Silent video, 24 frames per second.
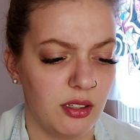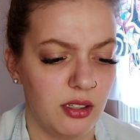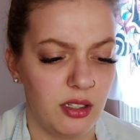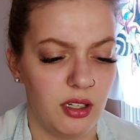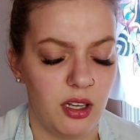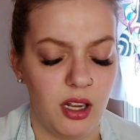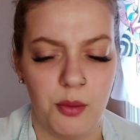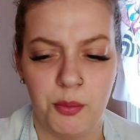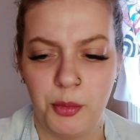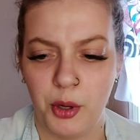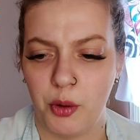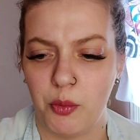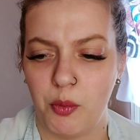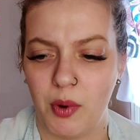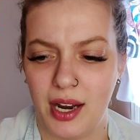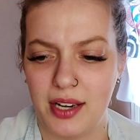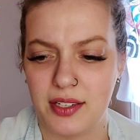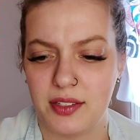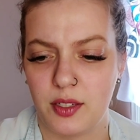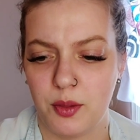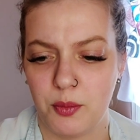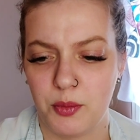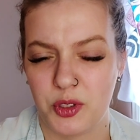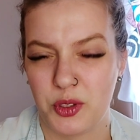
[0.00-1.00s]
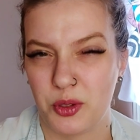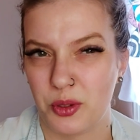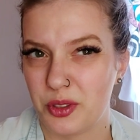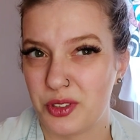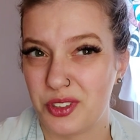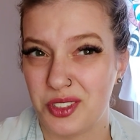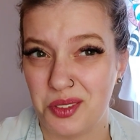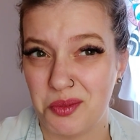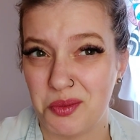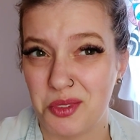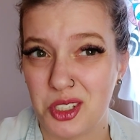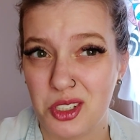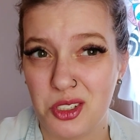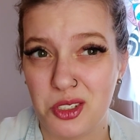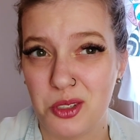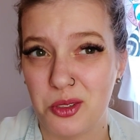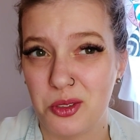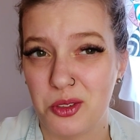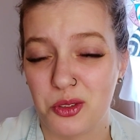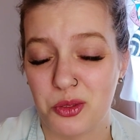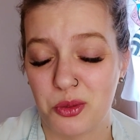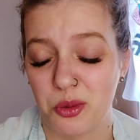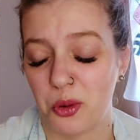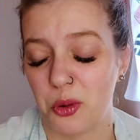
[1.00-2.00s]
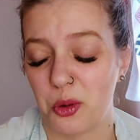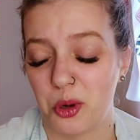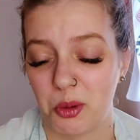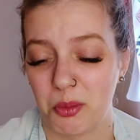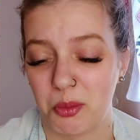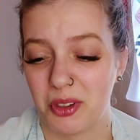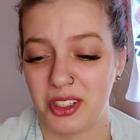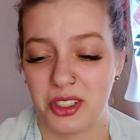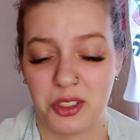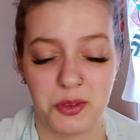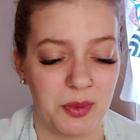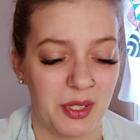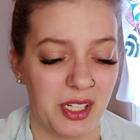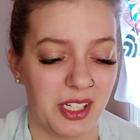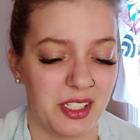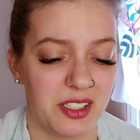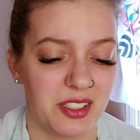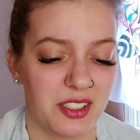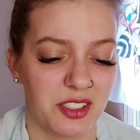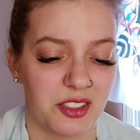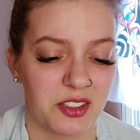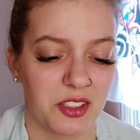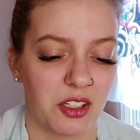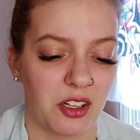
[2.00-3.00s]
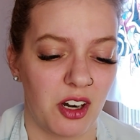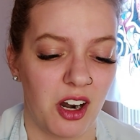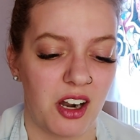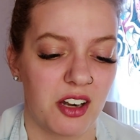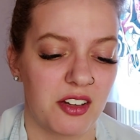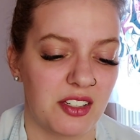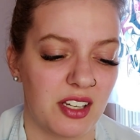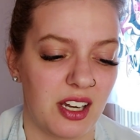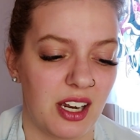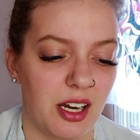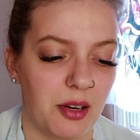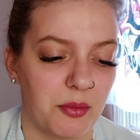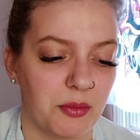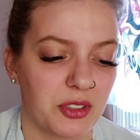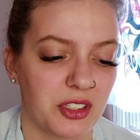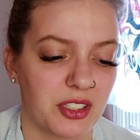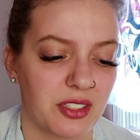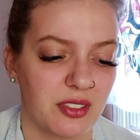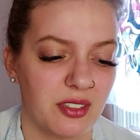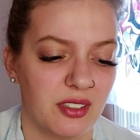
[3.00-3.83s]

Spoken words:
about why some souls seem to choose horrible experiences or hard times?